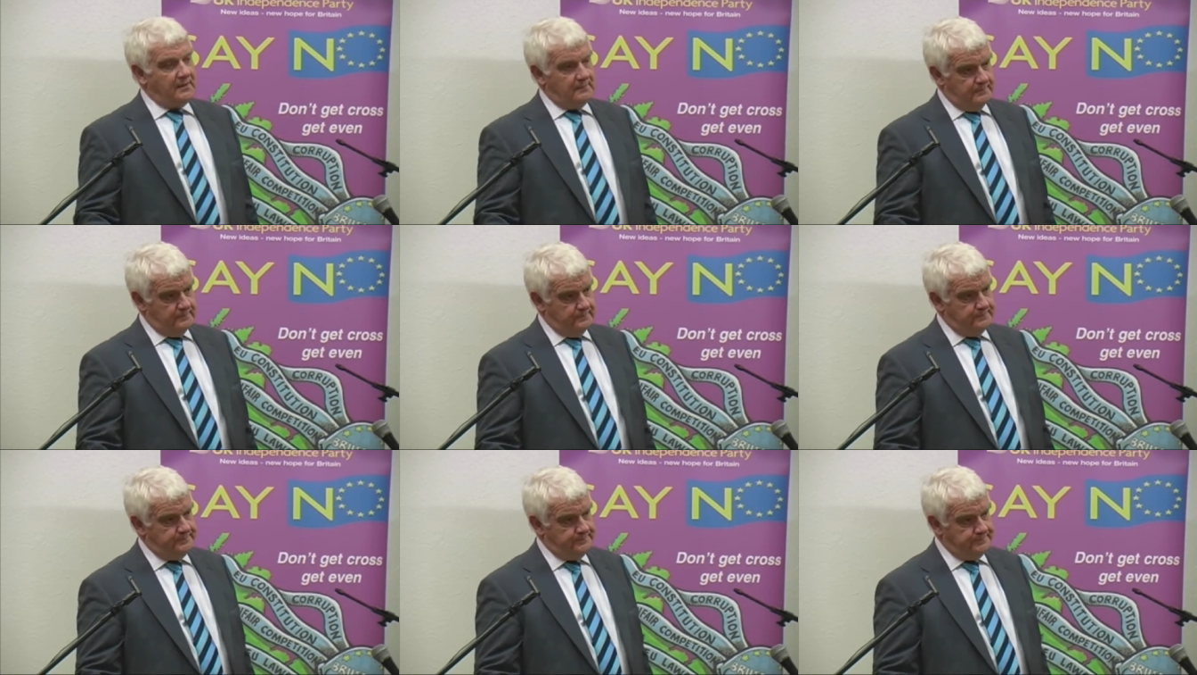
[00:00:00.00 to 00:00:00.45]

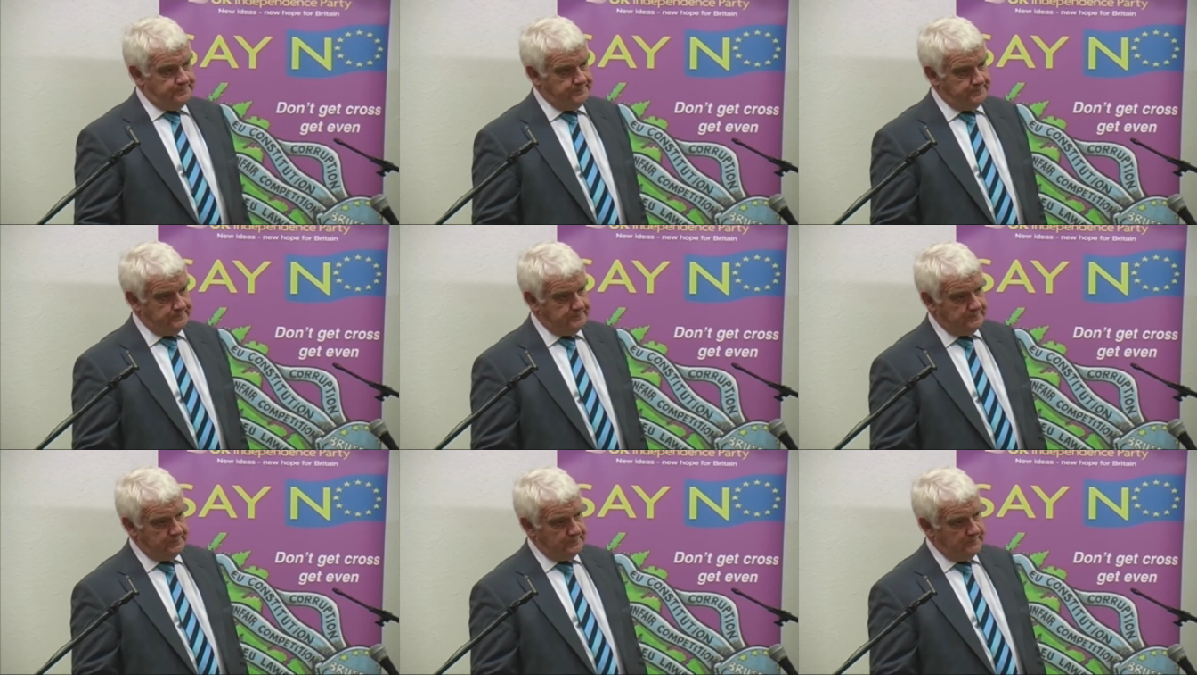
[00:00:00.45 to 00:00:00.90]
causing
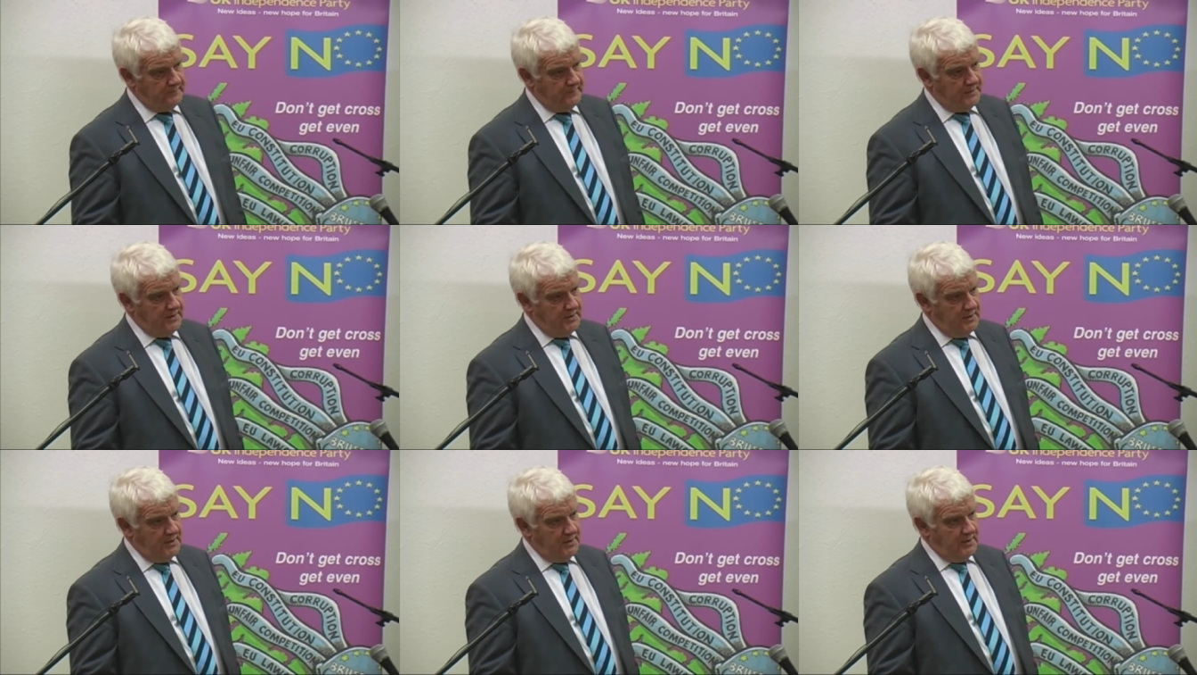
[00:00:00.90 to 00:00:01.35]
um,
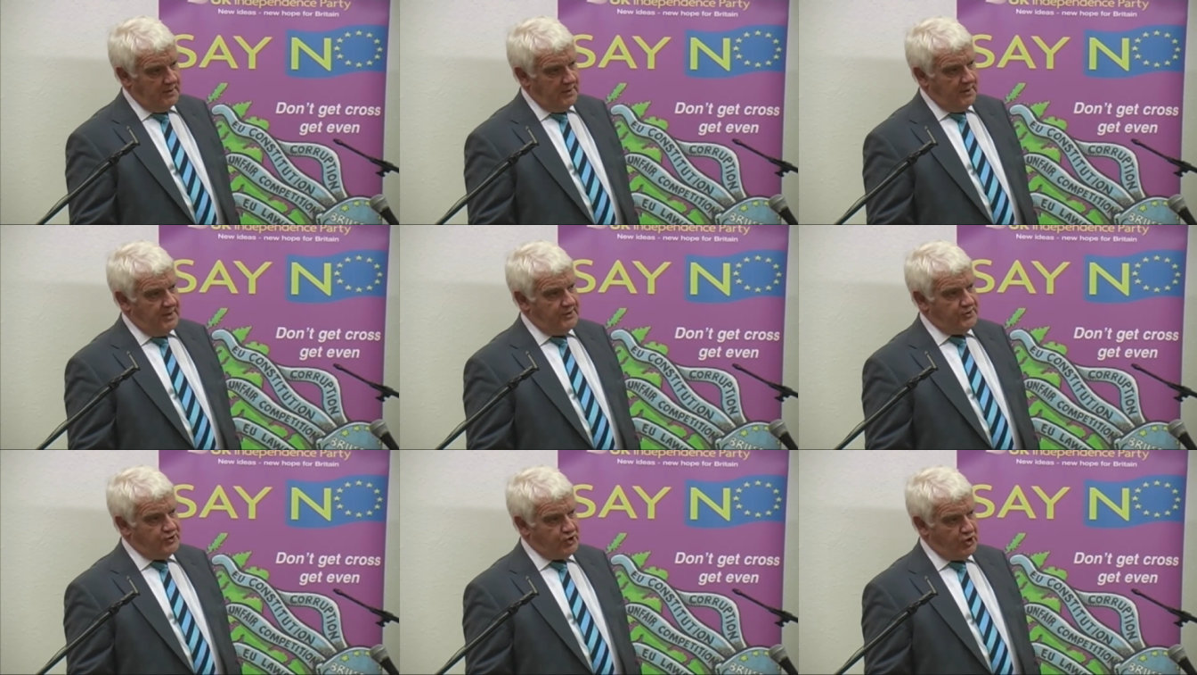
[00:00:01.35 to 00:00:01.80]
yes.
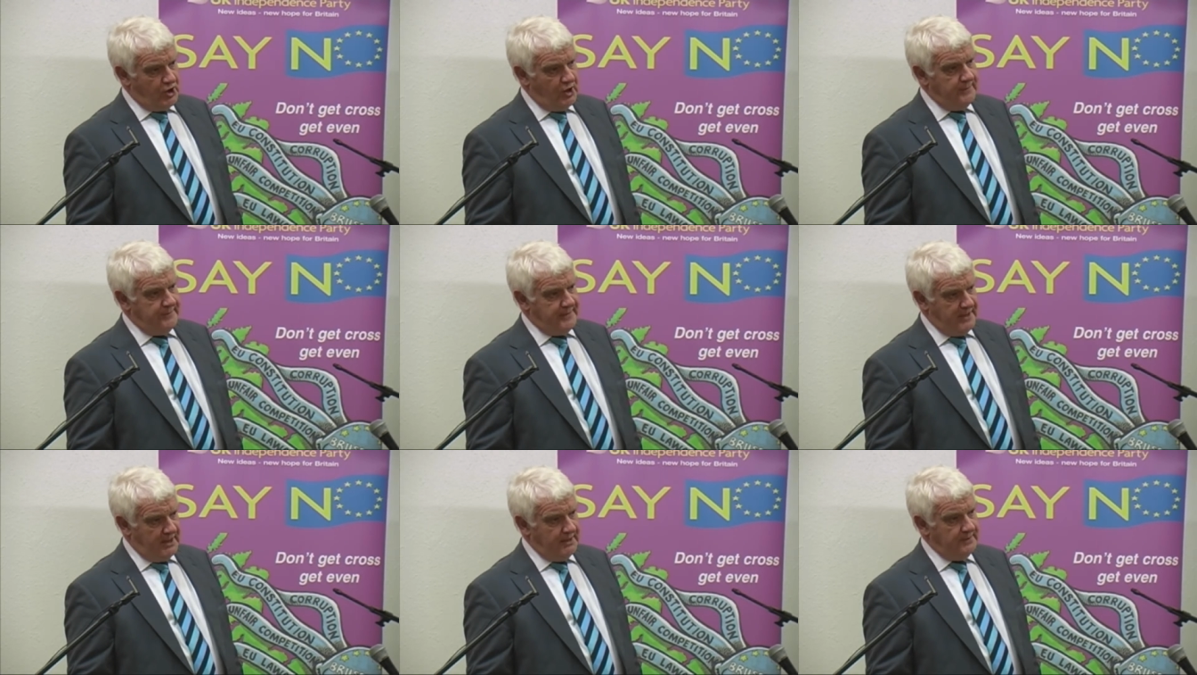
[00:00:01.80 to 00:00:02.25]
in,
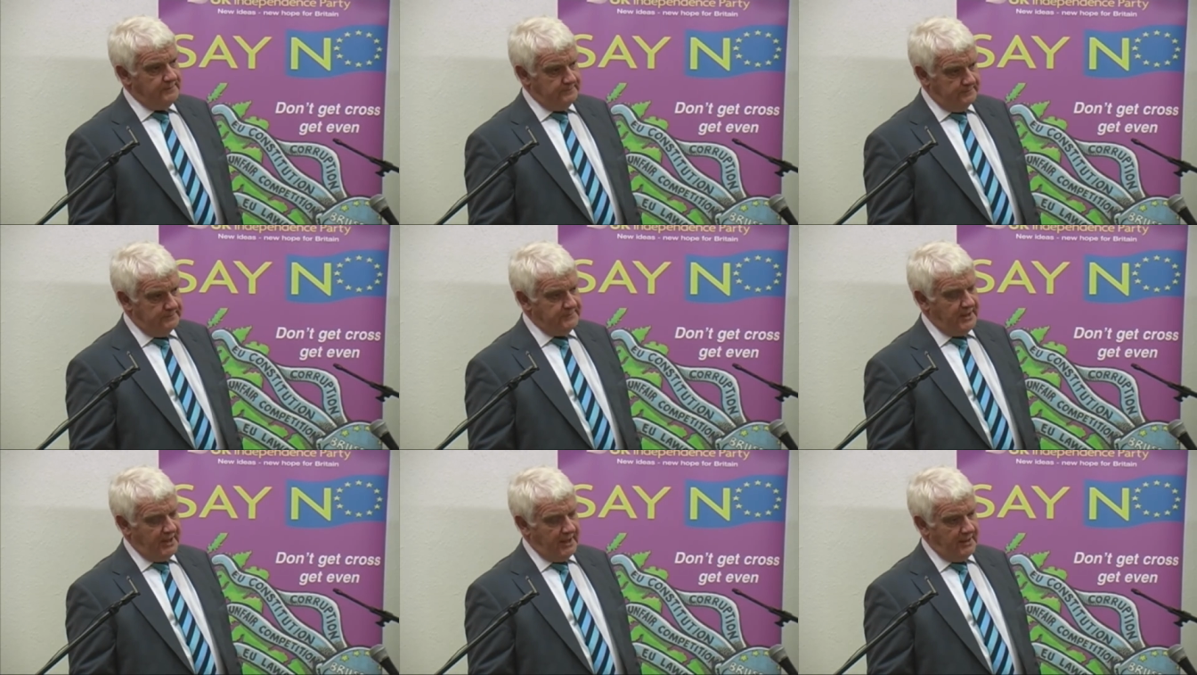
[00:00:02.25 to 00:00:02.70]
Germany, Germany,
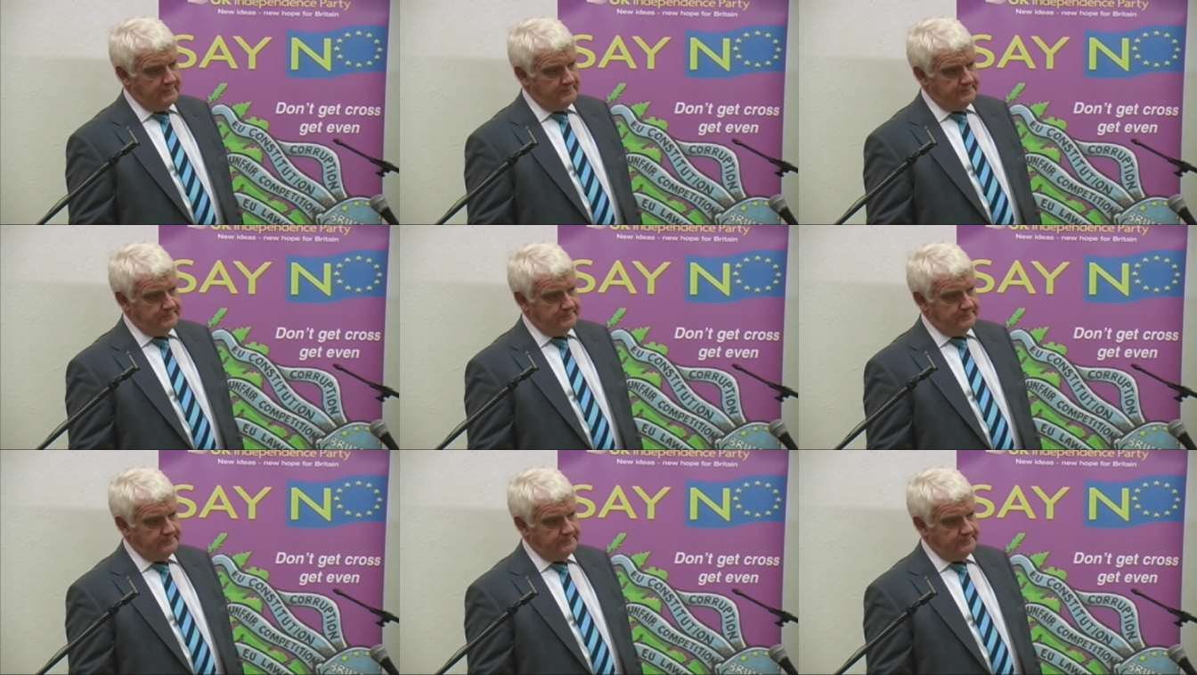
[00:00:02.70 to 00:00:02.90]
yeah, and